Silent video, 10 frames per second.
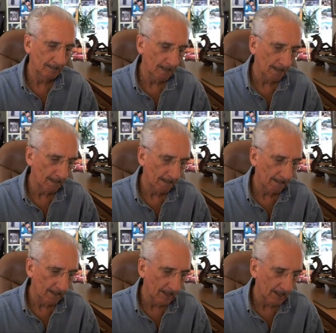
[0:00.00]

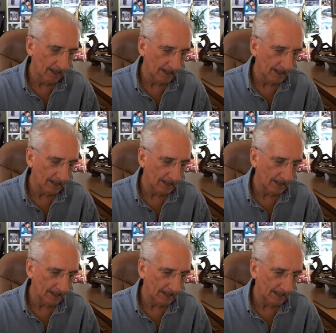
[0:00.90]

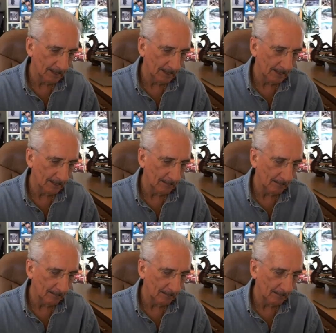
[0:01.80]
(no one is talking)